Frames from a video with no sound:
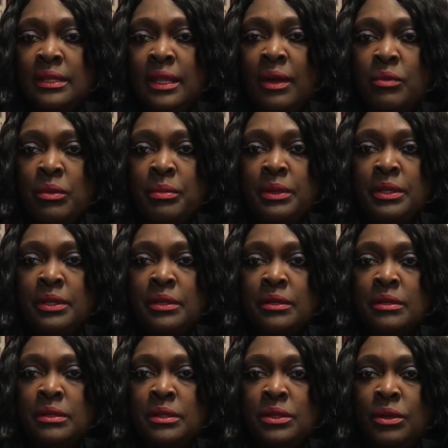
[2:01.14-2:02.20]
That would be the,
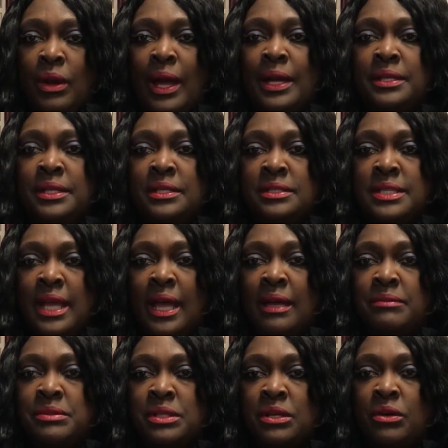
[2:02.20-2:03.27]
you know, ideal
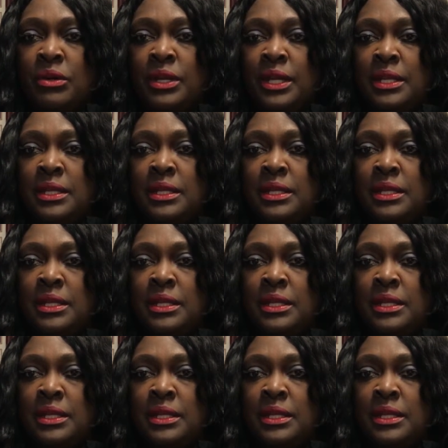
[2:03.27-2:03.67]
time to go ahead